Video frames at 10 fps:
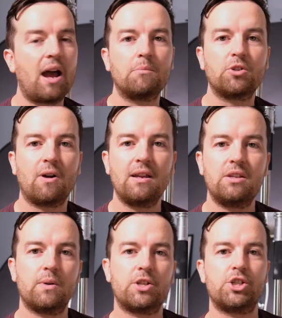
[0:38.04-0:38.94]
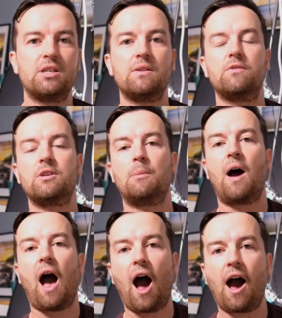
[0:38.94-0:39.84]
I'm trying to achieve some
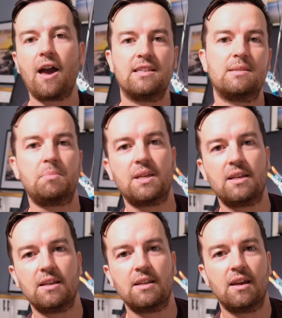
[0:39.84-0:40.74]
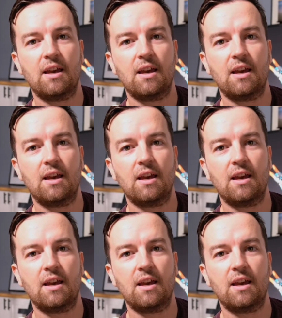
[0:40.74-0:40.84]
high speed